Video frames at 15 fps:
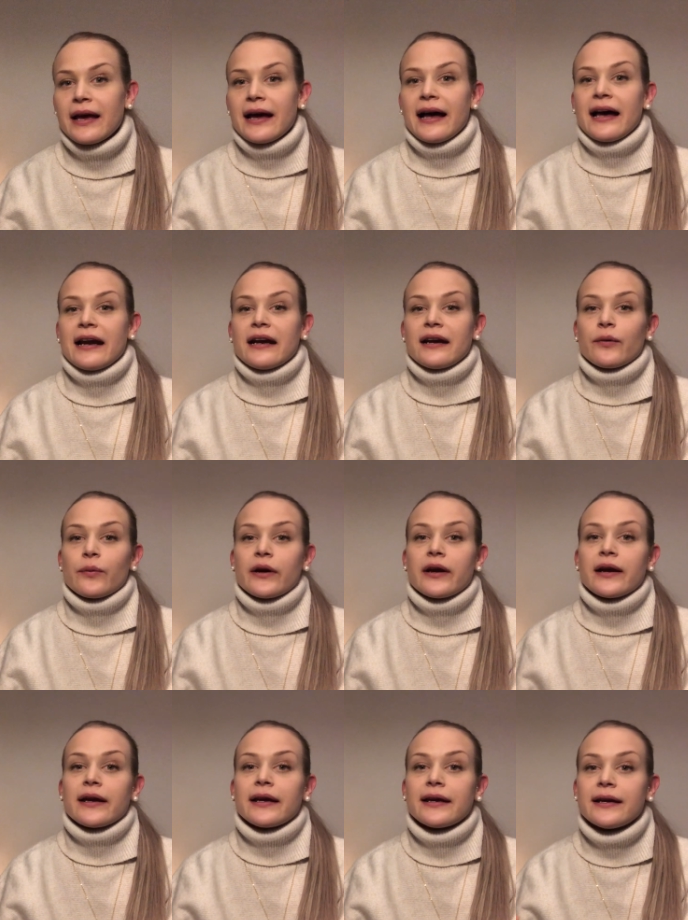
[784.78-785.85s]
and when
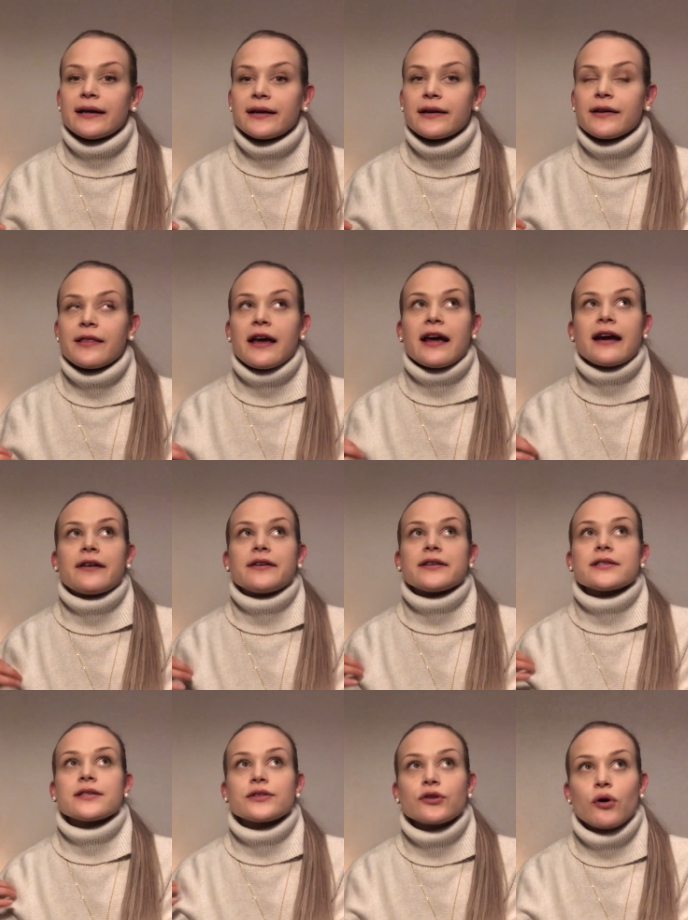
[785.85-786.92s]
I hear their
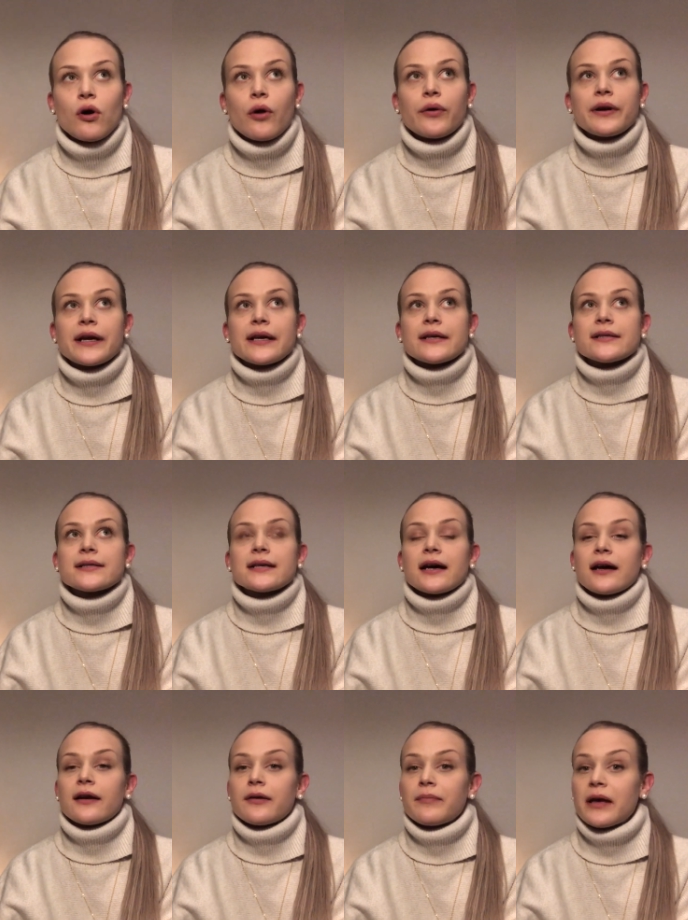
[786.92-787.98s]
stories
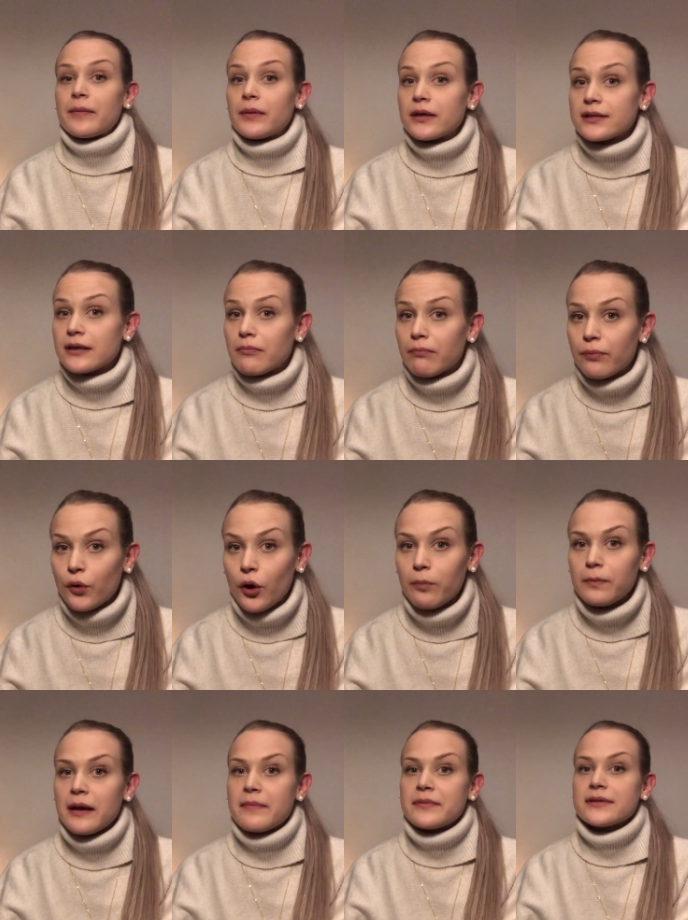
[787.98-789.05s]
and maybe some
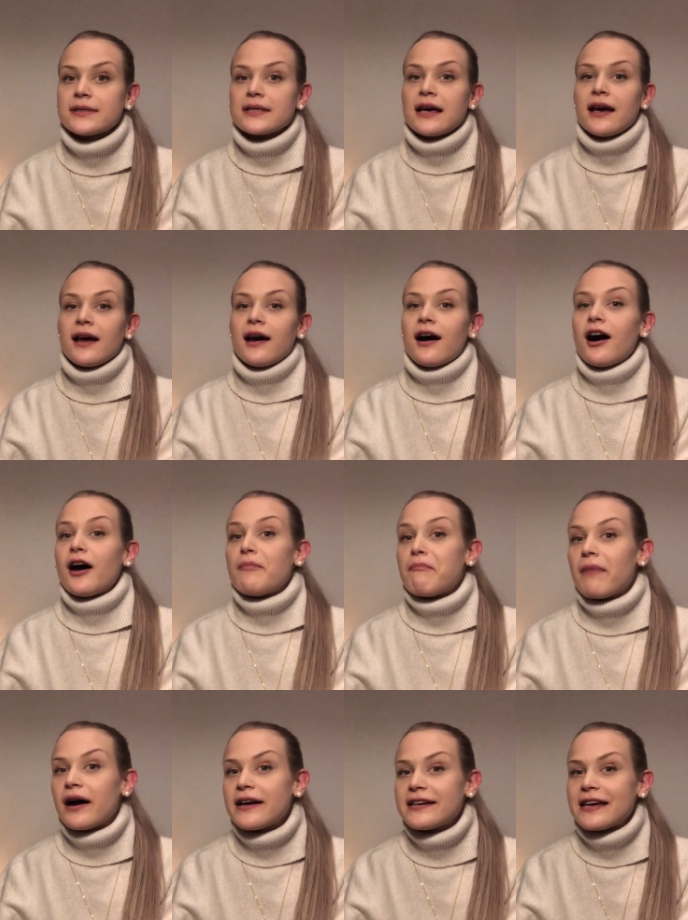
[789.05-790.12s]
problems, I
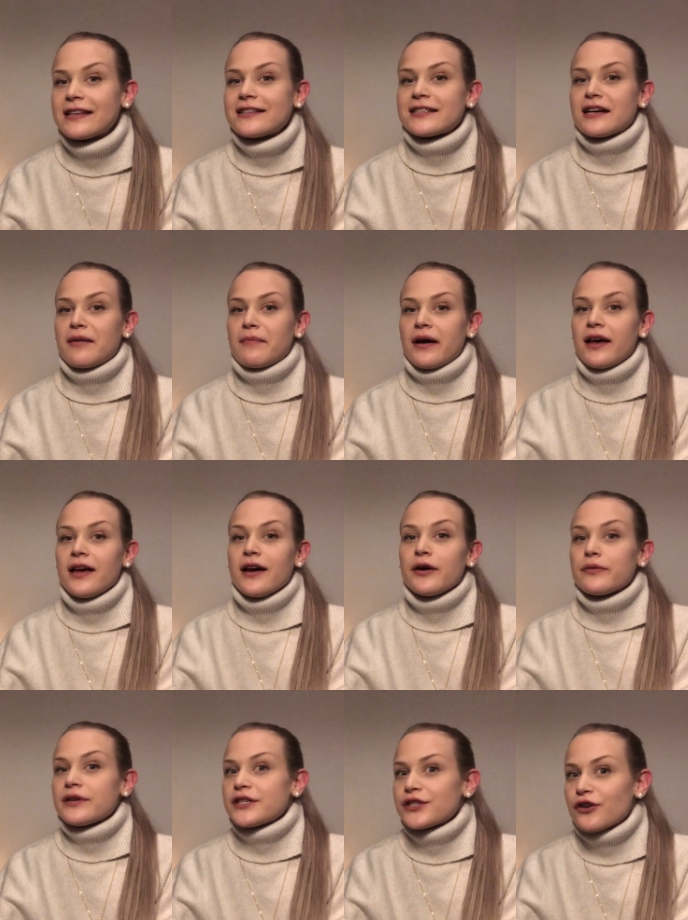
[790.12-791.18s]
might get some
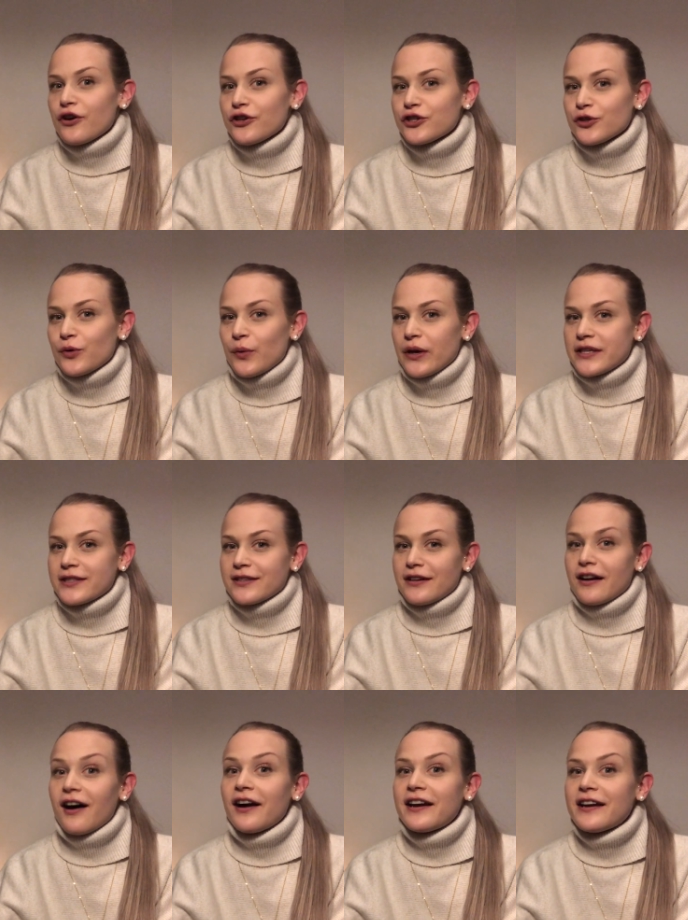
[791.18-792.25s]
research
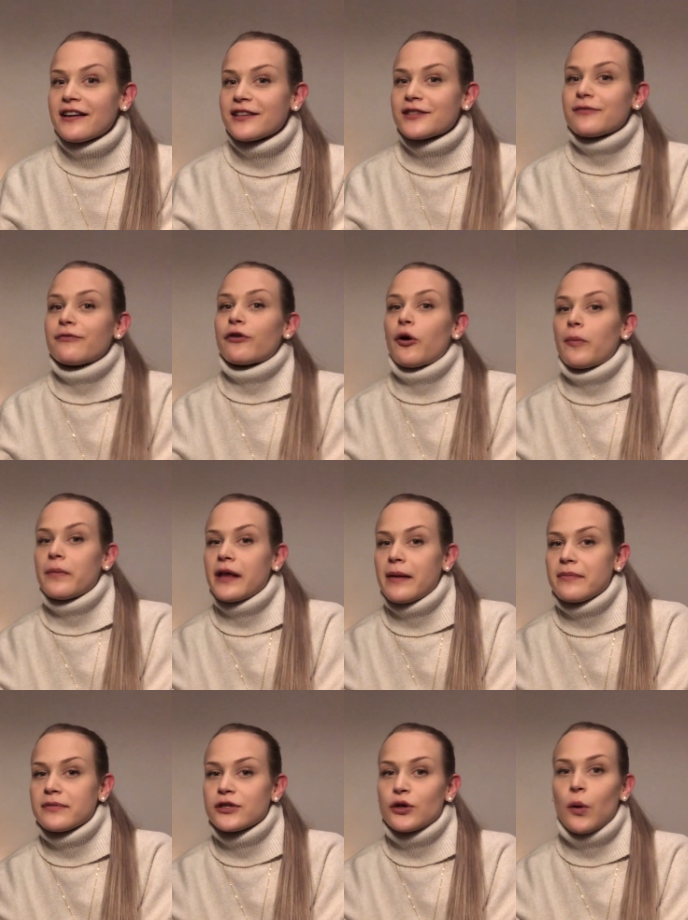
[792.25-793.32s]
question ideas from
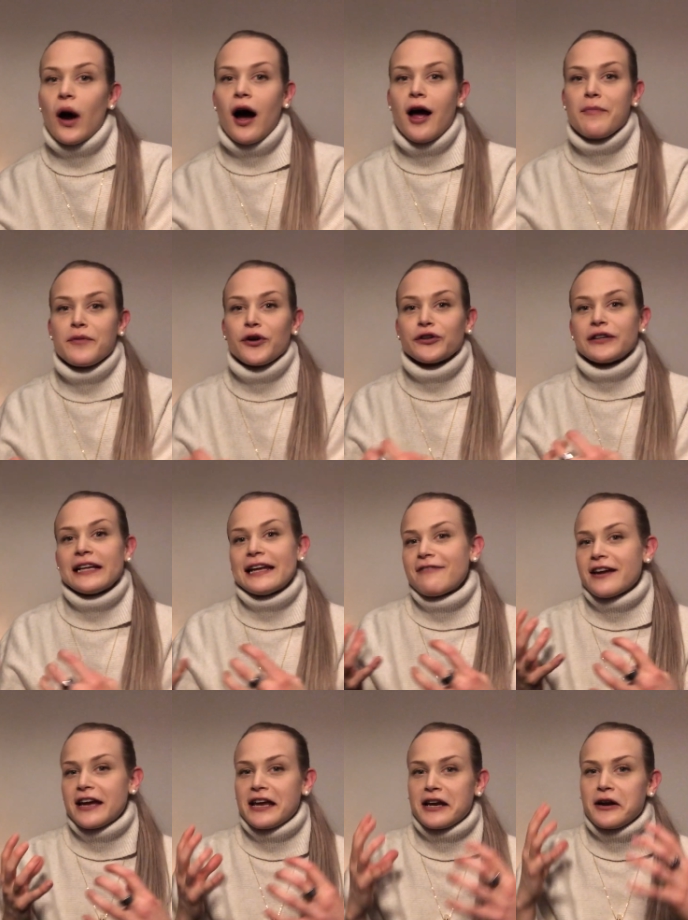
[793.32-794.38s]
them. So I'm not
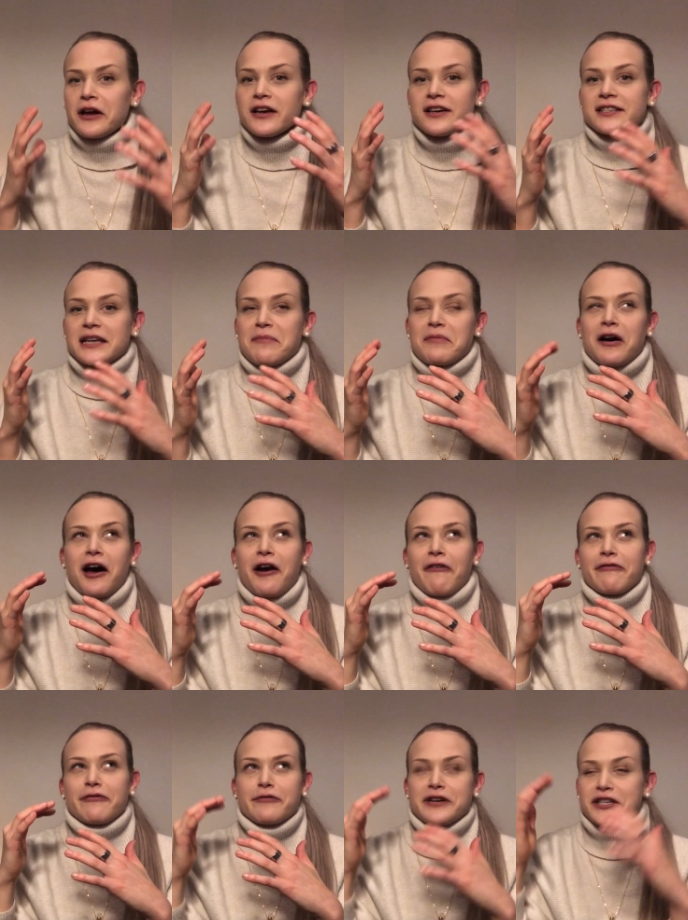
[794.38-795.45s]
living in some kind
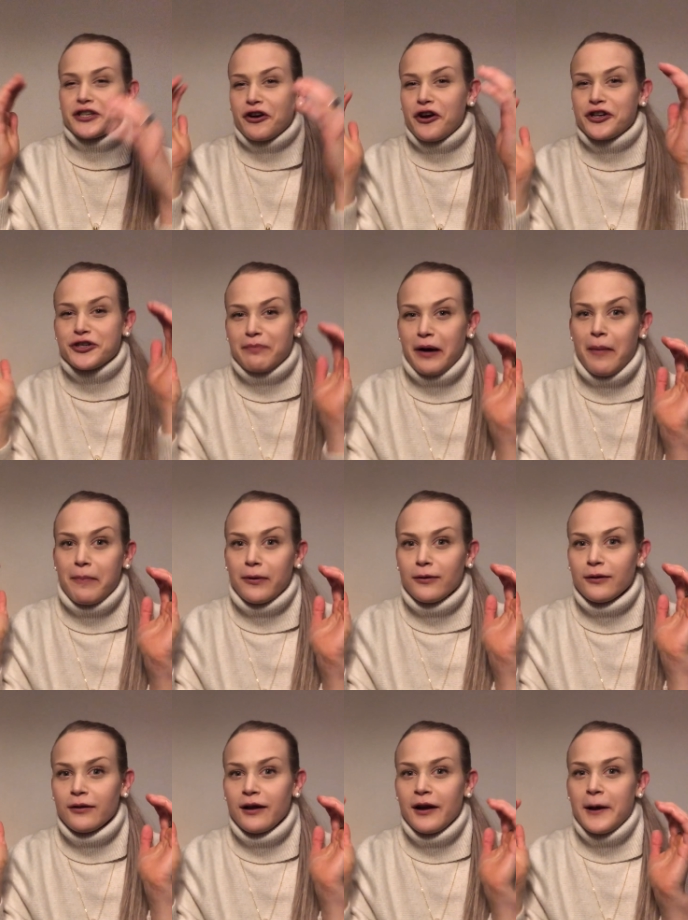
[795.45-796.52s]
of research
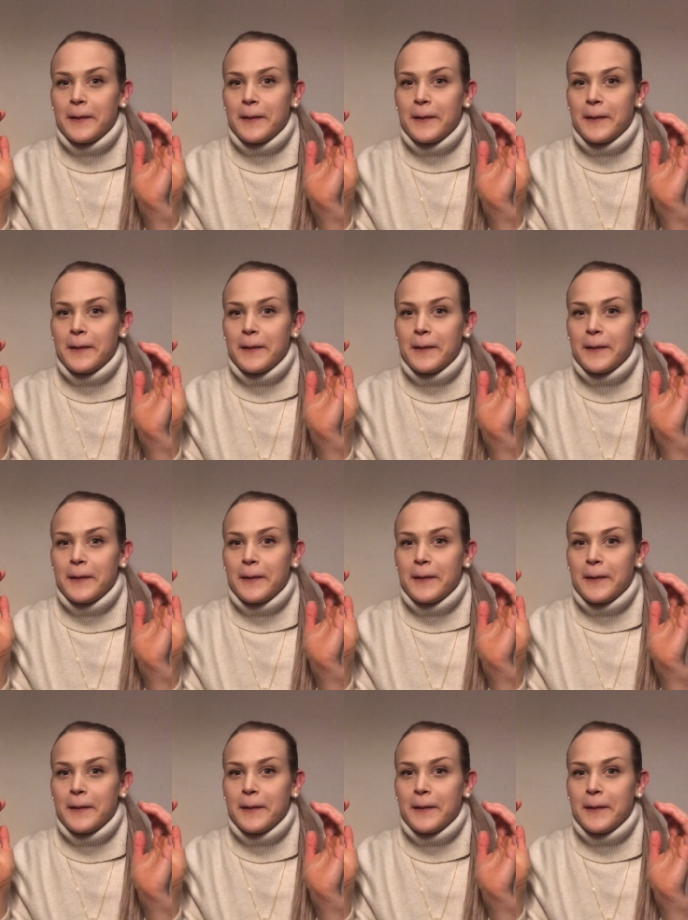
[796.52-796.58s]
bubble